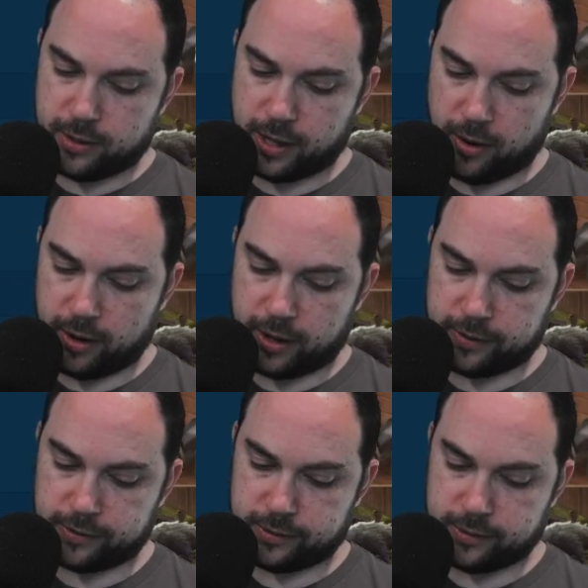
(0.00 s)
There it
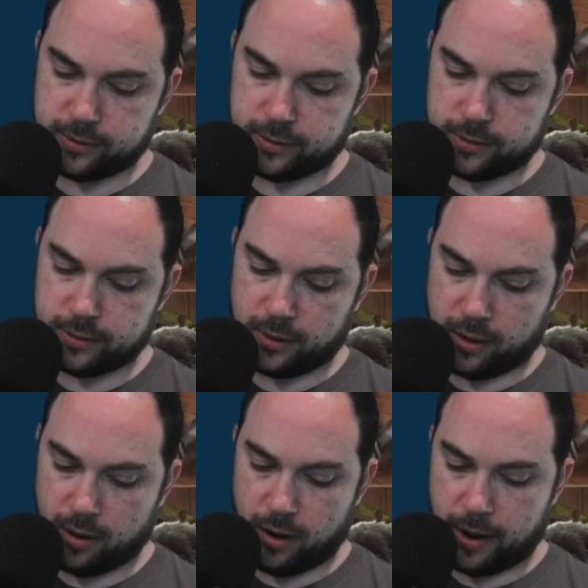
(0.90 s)
is.
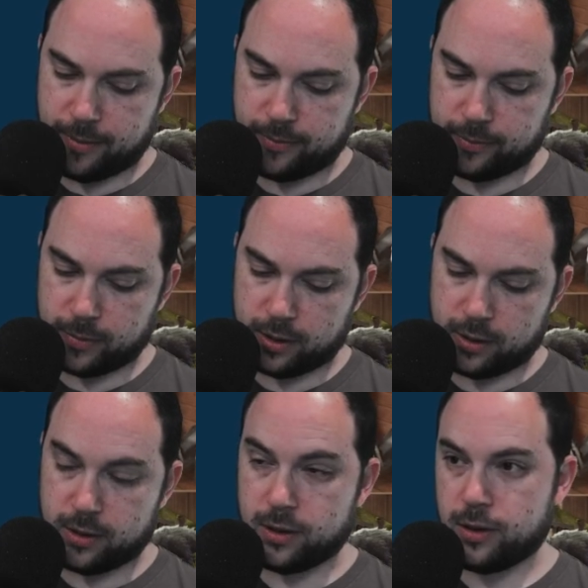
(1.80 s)
All right.
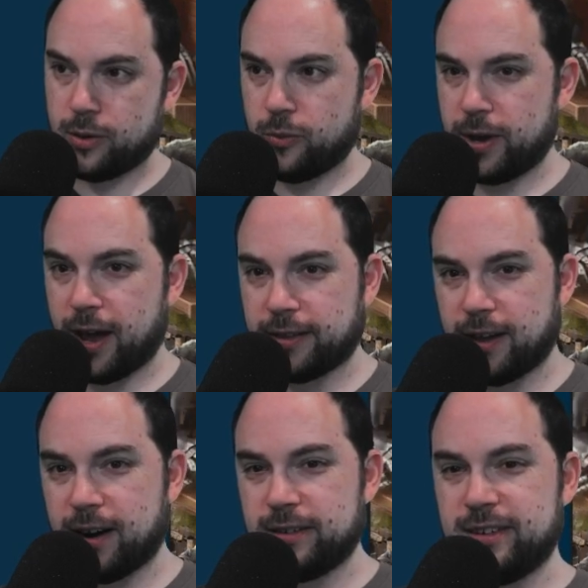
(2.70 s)
We got
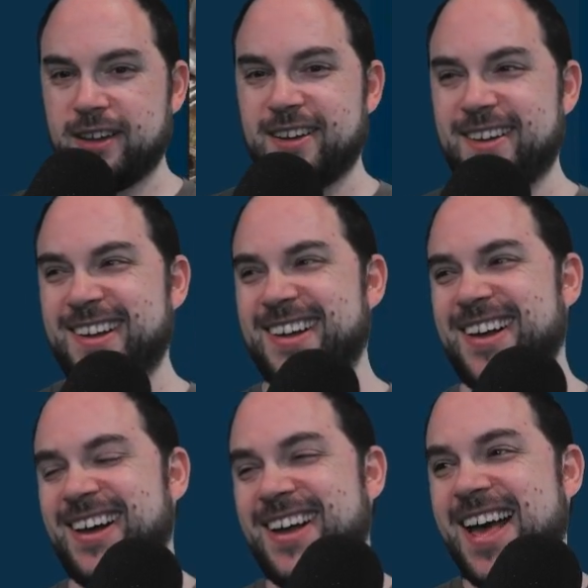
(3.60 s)
there.
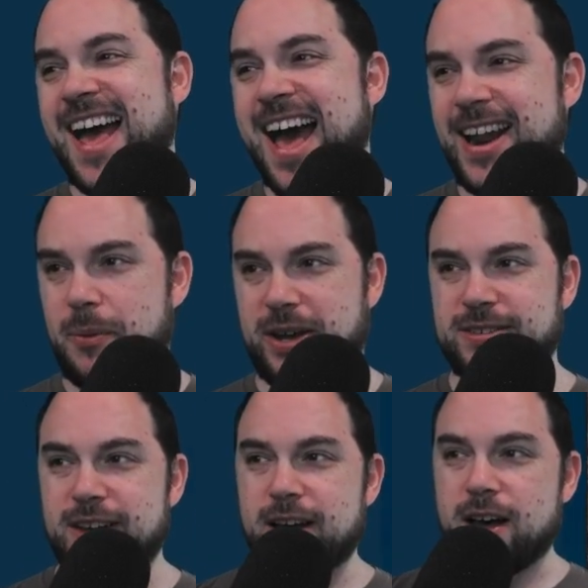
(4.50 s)

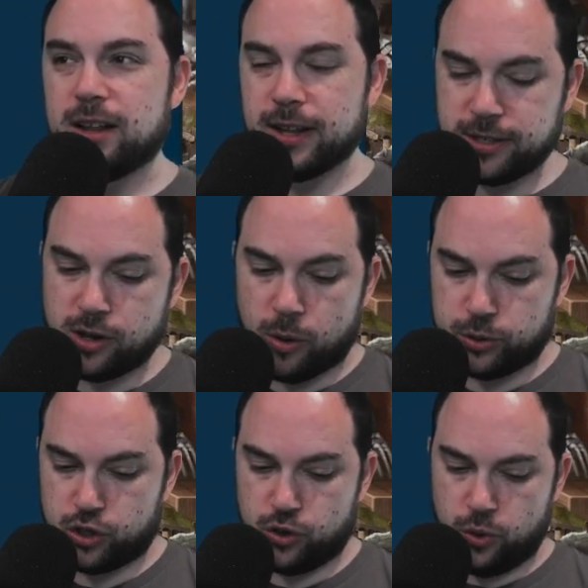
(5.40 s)
Anyways, let's go
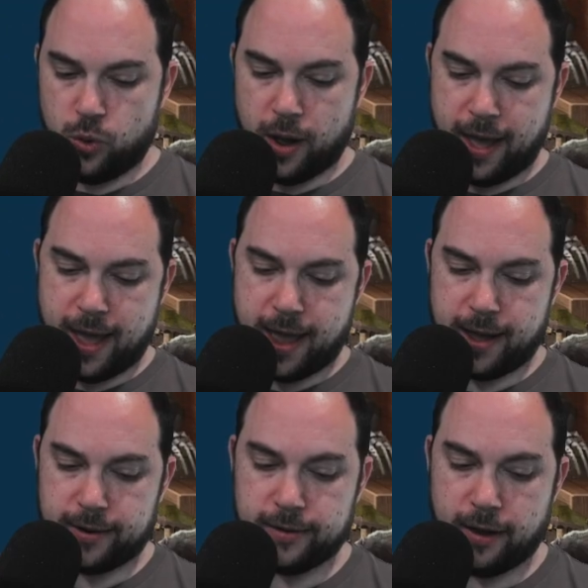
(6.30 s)

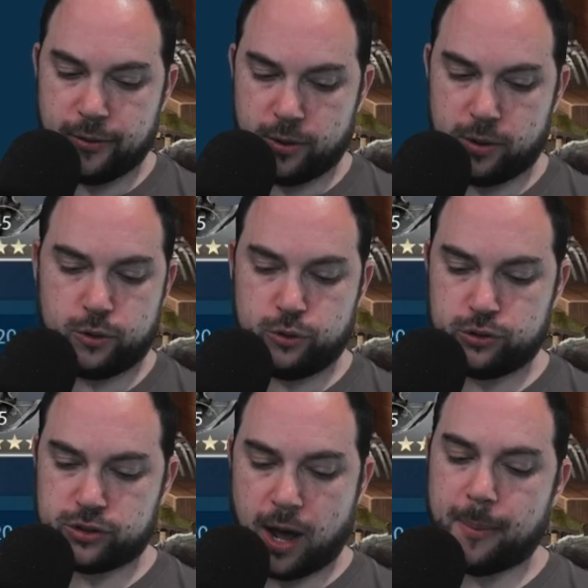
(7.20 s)
to another
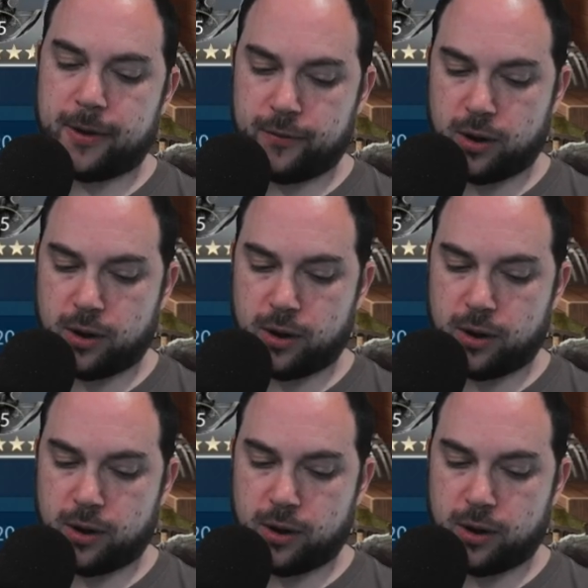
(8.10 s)
crucial topic for